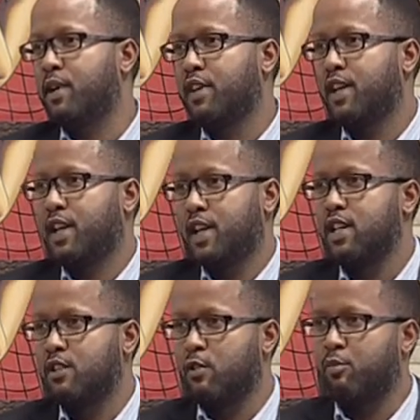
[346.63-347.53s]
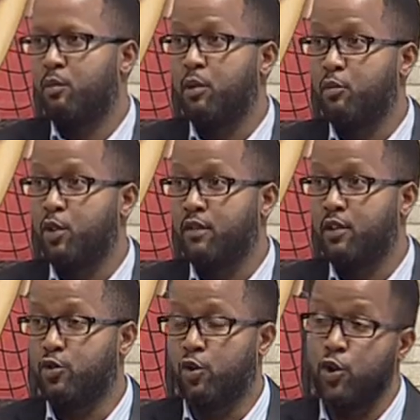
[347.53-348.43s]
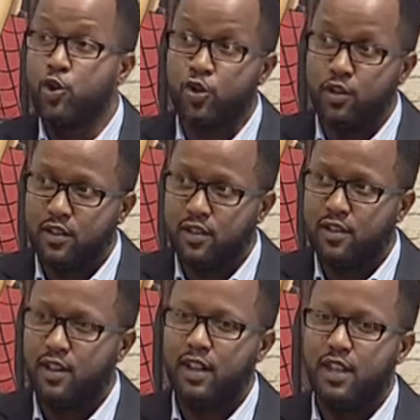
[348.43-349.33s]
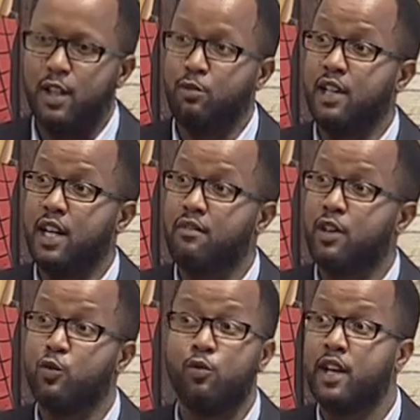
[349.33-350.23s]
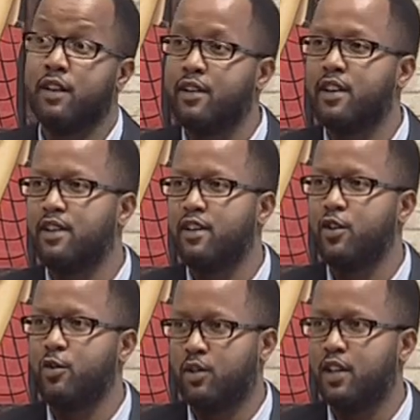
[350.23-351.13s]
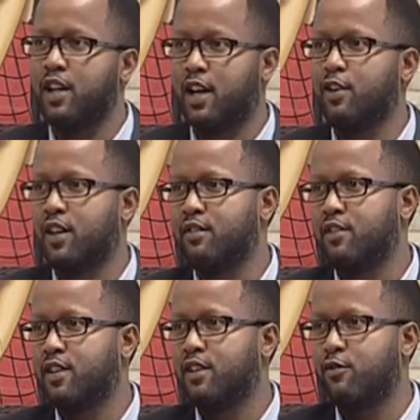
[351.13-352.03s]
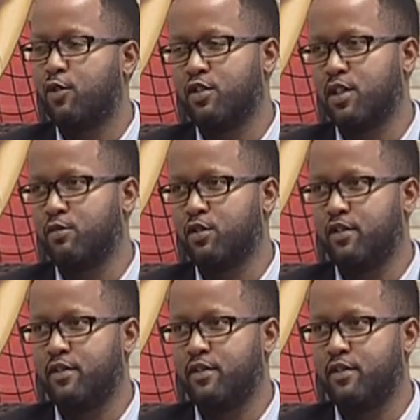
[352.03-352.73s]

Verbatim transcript: I think it is our problem to give the solution mm. that we deliver to whatever mm. you want the cargo delivered for consumption.